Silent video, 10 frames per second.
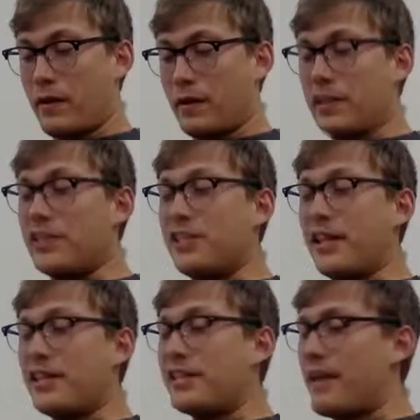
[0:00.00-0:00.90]
Can
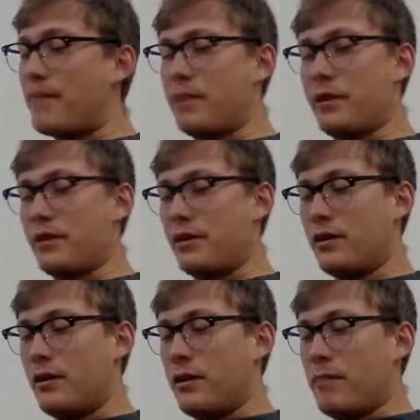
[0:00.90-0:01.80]
change that big.
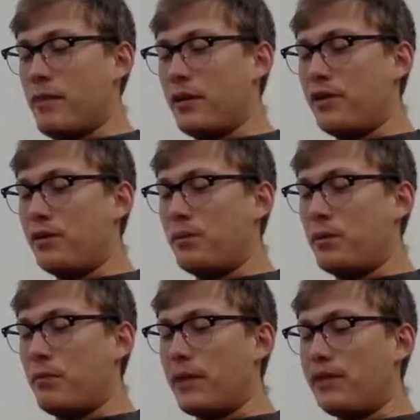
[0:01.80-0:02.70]
Better to
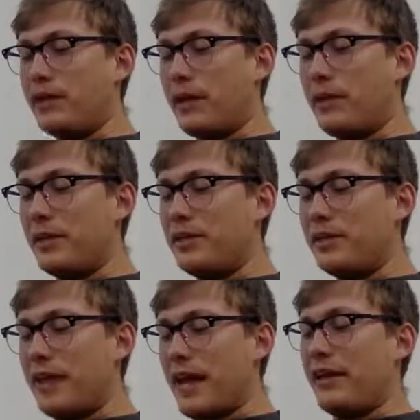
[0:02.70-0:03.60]
put my time into
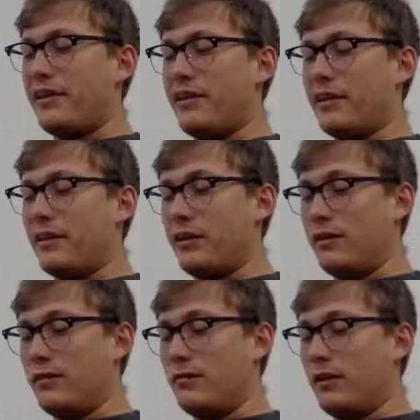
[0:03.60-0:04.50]
that than
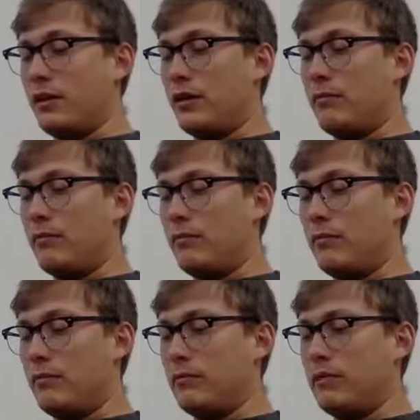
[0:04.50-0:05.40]
the um,
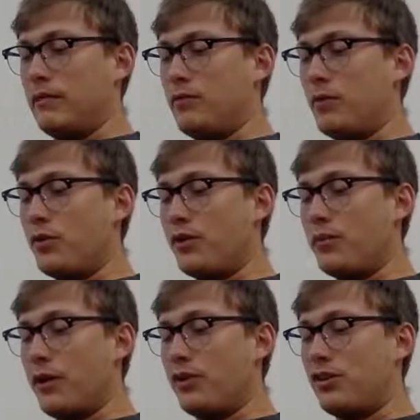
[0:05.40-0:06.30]
than moaning
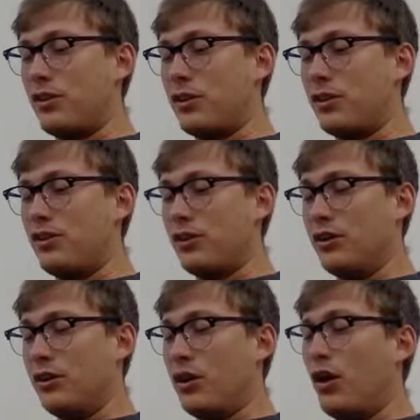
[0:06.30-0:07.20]
about the
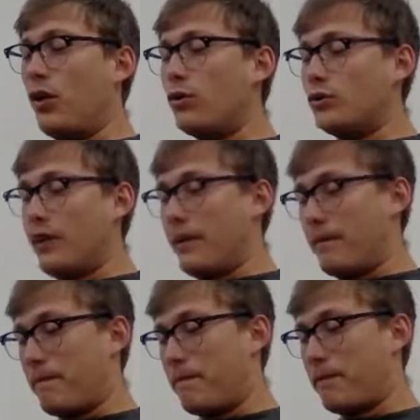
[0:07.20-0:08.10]
other all day.
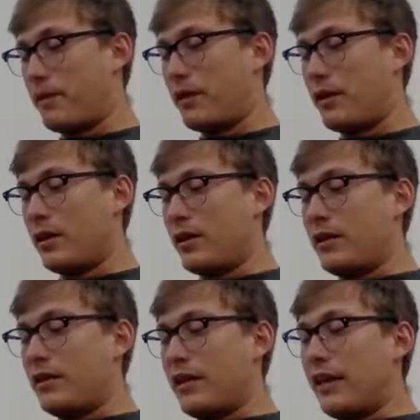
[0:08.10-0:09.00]

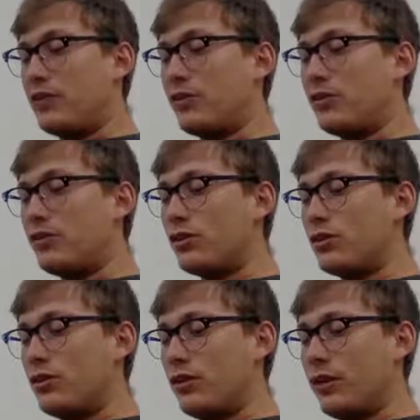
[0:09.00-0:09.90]
That little
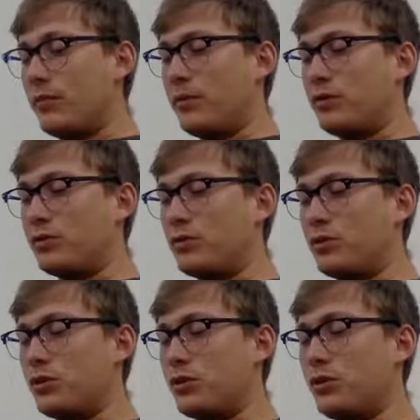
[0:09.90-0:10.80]
grammar school
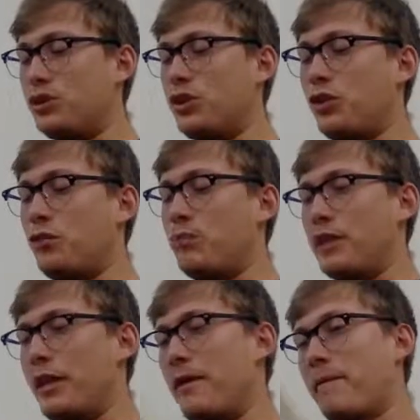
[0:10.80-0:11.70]
girl showed me
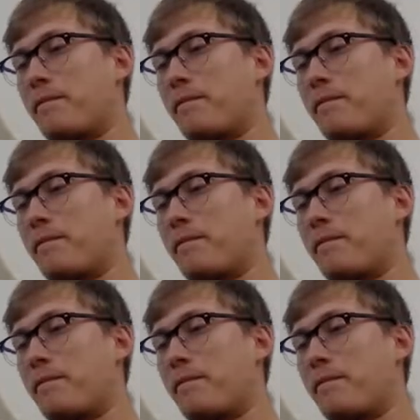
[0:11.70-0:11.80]
that.